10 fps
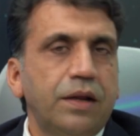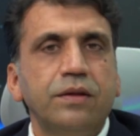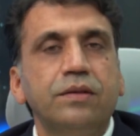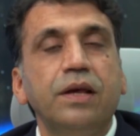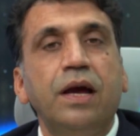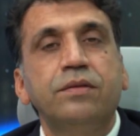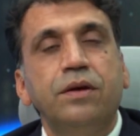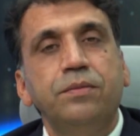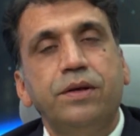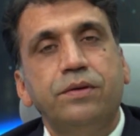as I
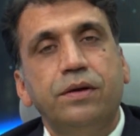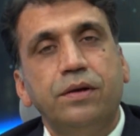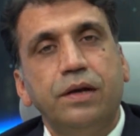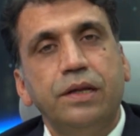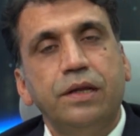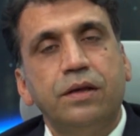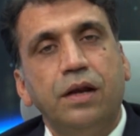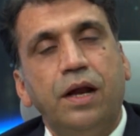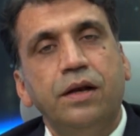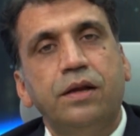mentioned earlier,
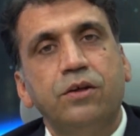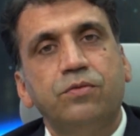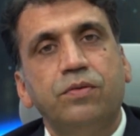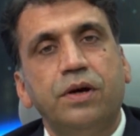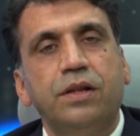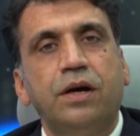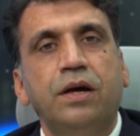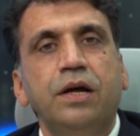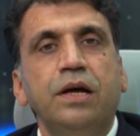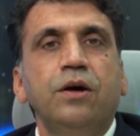client asks for the
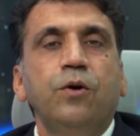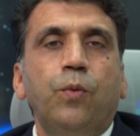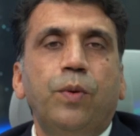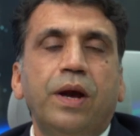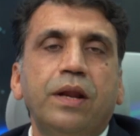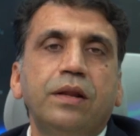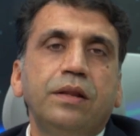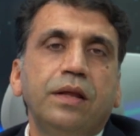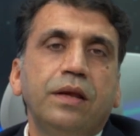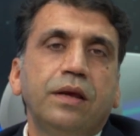when
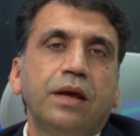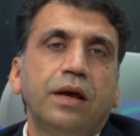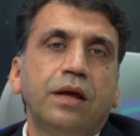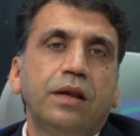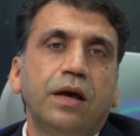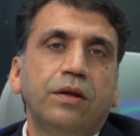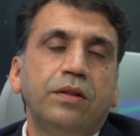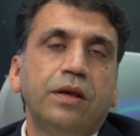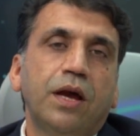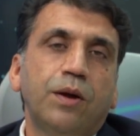they
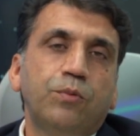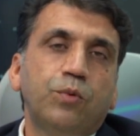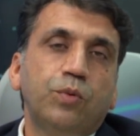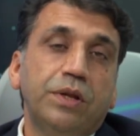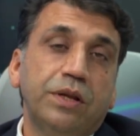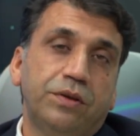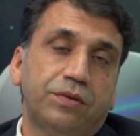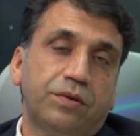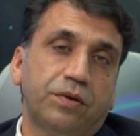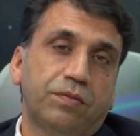have to deregister
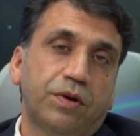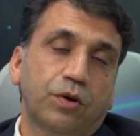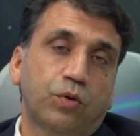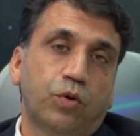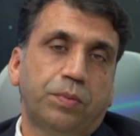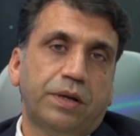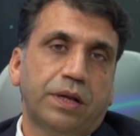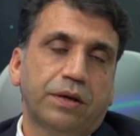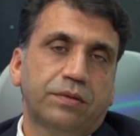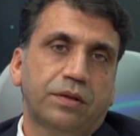for corporate tax.
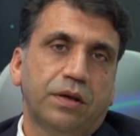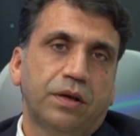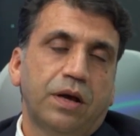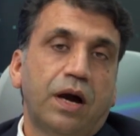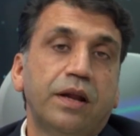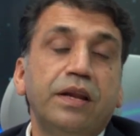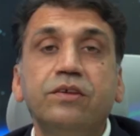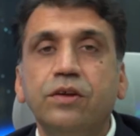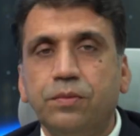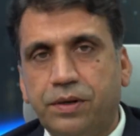A natural
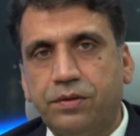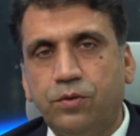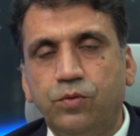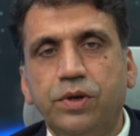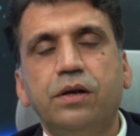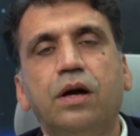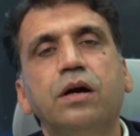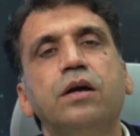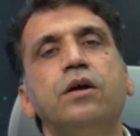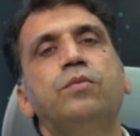person. We are talking
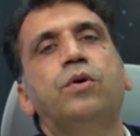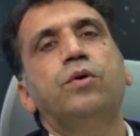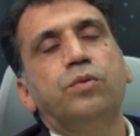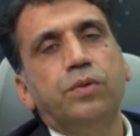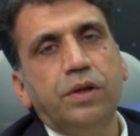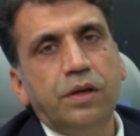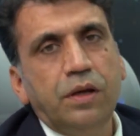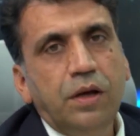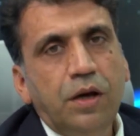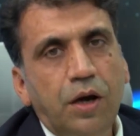about today
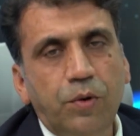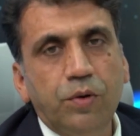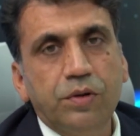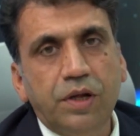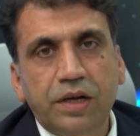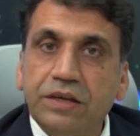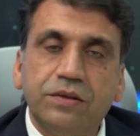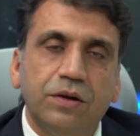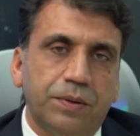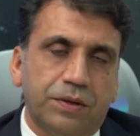about the natural
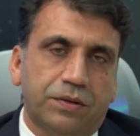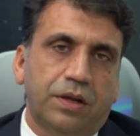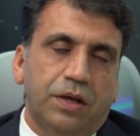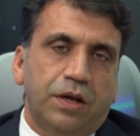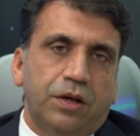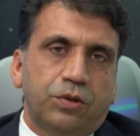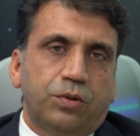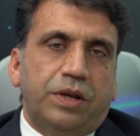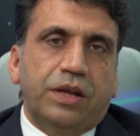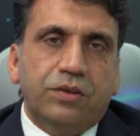person. So
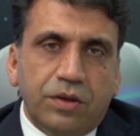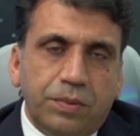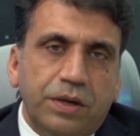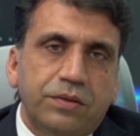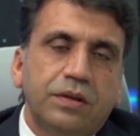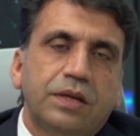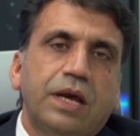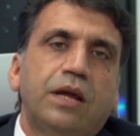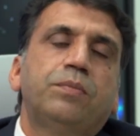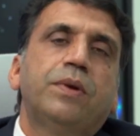natural person can
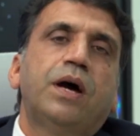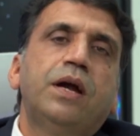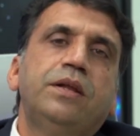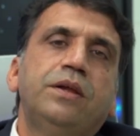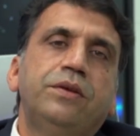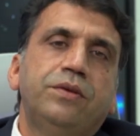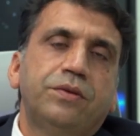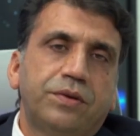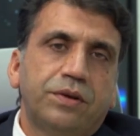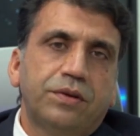apply
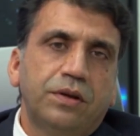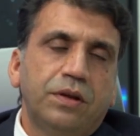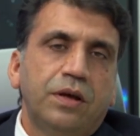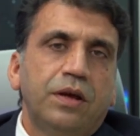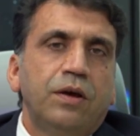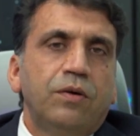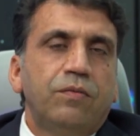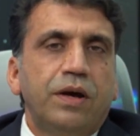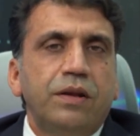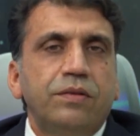deregistration
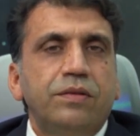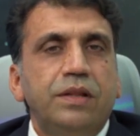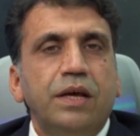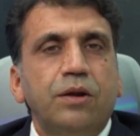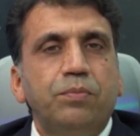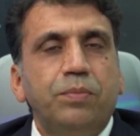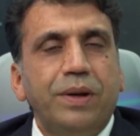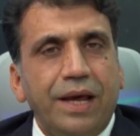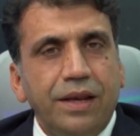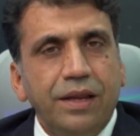once they are
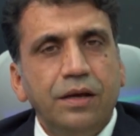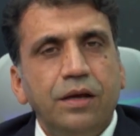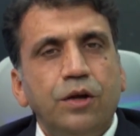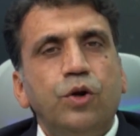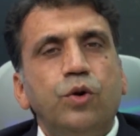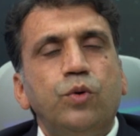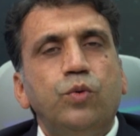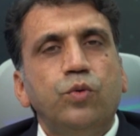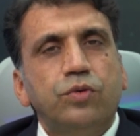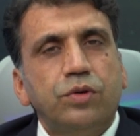planning to
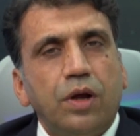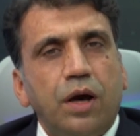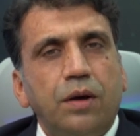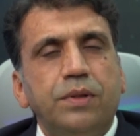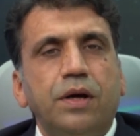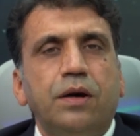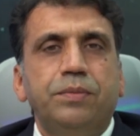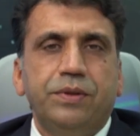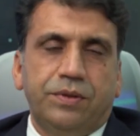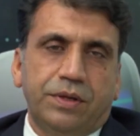stop the
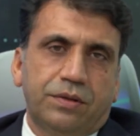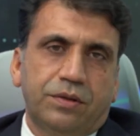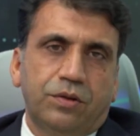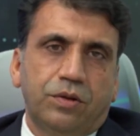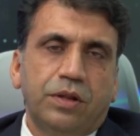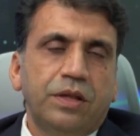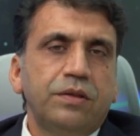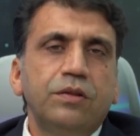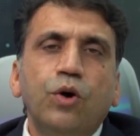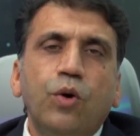business. This is the
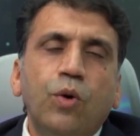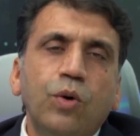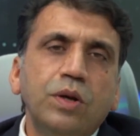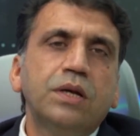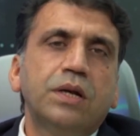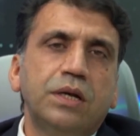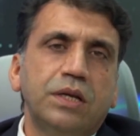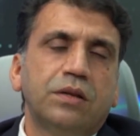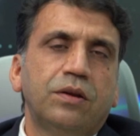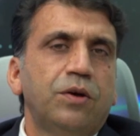only condition.
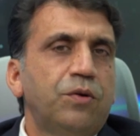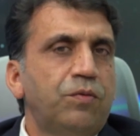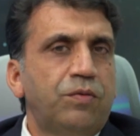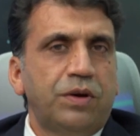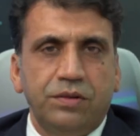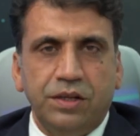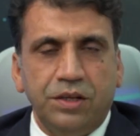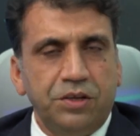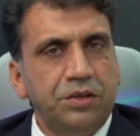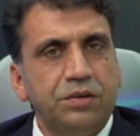Once they
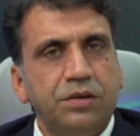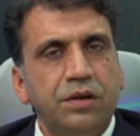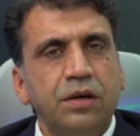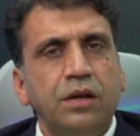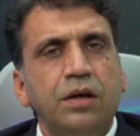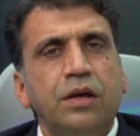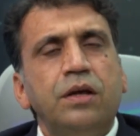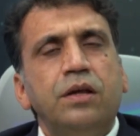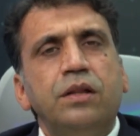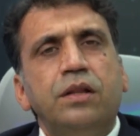registered,
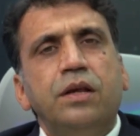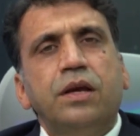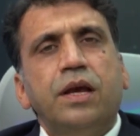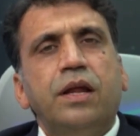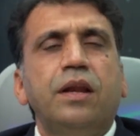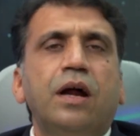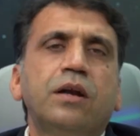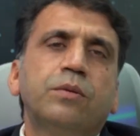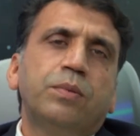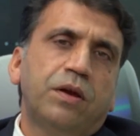they cannot
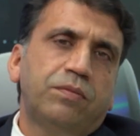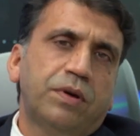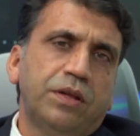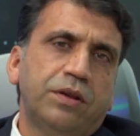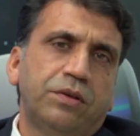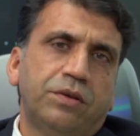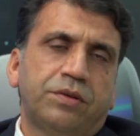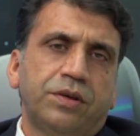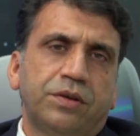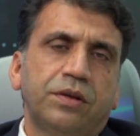apply for
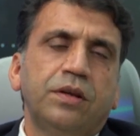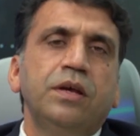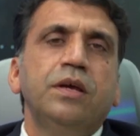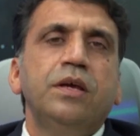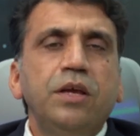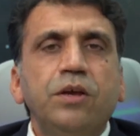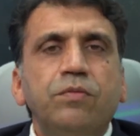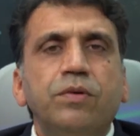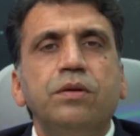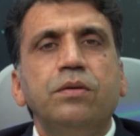deregistration.
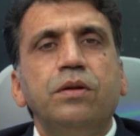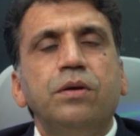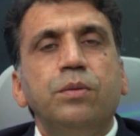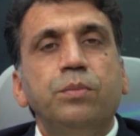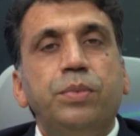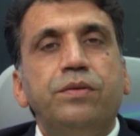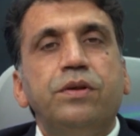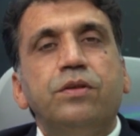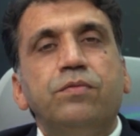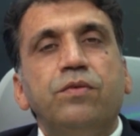Even business
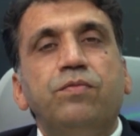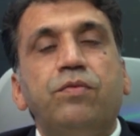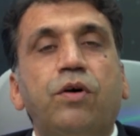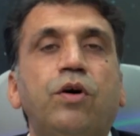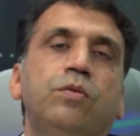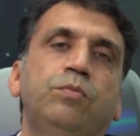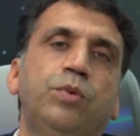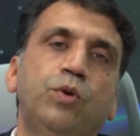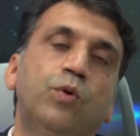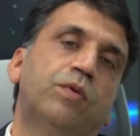will fall below
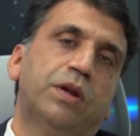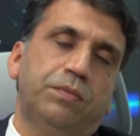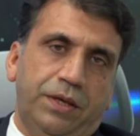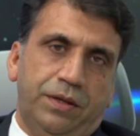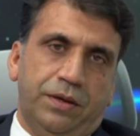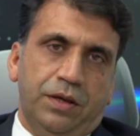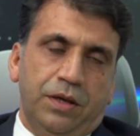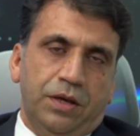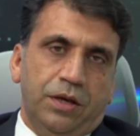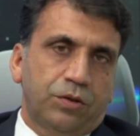1 million.
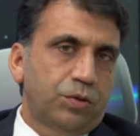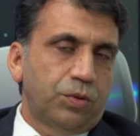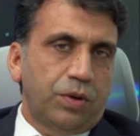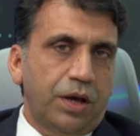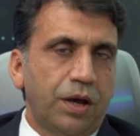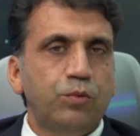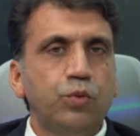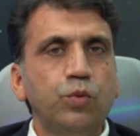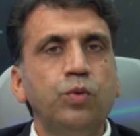So have to,